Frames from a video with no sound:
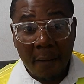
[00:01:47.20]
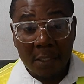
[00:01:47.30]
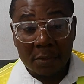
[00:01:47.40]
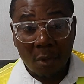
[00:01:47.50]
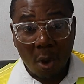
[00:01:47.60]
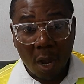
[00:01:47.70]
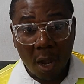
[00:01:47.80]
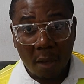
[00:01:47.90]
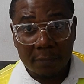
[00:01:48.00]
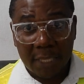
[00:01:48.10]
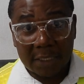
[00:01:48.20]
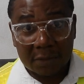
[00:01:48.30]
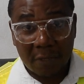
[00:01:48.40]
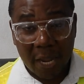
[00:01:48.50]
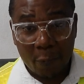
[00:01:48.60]
So that's
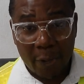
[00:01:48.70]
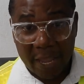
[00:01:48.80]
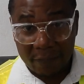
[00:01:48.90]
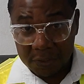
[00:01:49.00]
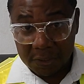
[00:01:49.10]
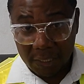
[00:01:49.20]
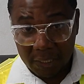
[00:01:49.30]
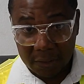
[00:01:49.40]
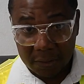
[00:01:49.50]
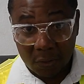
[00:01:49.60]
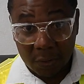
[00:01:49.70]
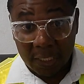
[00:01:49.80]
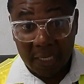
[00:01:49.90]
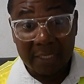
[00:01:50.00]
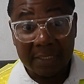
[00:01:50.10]
why we are even saying, okay,
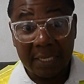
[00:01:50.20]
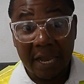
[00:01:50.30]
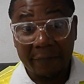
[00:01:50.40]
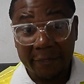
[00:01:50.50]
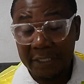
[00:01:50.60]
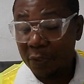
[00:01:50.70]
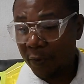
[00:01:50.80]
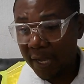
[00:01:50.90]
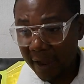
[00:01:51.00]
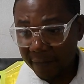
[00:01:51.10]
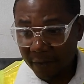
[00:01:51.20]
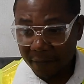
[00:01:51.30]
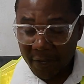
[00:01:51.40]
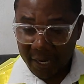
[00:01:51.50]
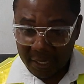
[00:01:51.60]
let's say averagely we have a
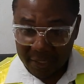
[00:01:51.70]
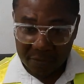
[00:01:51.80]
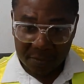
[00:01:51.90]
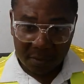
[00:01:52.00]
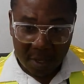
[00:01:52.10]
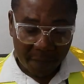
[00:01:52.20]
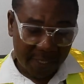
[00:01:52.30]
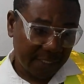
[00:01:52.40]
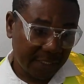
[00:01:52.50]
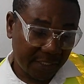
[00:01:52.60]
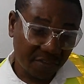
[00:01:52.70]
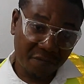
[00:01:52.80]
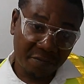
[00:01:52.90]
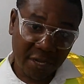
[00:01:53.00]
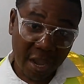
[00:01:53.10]
very little percentage of
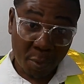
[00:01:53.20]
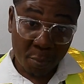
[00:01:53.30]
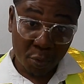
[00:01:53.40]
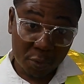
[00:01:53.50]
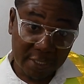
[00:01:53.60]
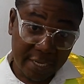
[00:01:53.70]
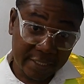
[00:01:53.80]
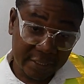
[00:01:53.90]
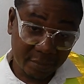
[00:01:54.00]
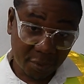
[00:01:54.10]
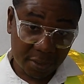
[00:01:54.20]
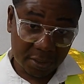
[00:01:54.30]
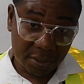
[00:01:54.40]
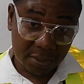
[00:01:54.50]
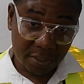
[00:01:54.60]
carbon monoxide in the blood
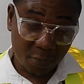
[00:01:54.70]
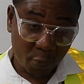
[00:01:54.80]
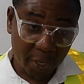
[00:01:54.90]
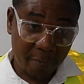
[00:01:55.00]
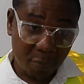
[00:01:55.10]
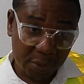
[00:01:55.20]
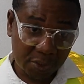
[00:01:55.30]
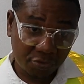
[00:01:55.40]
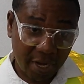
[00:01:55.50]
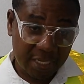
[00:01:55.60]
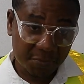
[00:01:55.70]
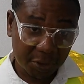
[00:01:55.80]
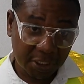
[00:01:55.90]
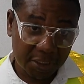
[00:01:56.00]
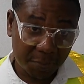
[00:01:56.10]
system. We must try as
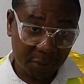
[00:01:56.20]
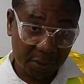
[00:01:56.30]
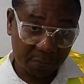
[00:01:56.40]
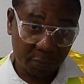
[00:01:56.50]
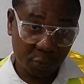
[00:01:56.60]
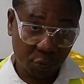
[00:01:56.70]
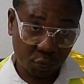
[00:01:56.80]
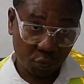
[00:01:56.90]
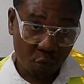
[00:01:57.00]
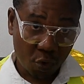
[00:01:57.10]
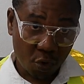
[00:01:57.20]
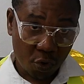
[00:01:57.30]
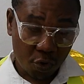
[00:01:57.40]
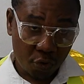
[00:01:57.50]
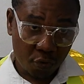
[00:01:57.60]
much as possible to,
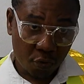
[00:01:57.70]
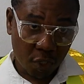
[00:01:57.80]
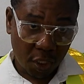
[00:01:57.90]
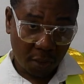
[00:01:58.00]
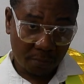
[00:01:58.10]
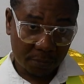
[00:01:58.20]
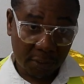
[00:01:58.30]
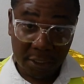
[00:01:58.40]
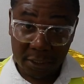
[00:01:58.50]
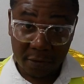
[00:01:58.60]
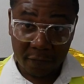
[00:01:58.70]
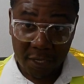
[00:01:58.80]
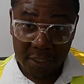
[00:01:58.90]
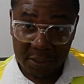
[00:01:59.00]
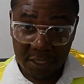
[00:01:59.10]
take care of
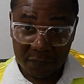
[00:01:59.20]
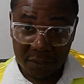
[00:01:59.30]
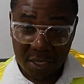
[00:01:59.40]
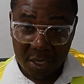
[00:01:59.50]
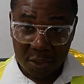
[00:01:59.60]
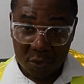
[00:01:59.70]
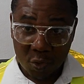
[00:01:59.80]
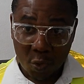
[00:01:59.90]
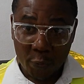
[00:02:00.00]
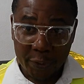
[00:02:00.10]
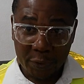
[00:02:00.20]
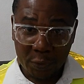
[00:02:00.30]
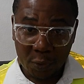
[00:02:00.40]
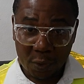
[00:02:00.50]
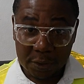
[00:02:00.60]
ourselves so we
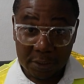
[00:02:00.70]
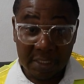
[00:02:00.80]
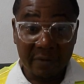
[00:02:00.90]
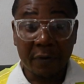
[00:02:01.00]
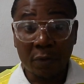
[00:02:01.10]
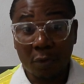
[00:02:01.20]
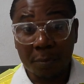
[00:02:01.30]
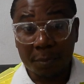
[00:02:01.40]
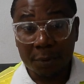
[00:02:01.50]
don't develop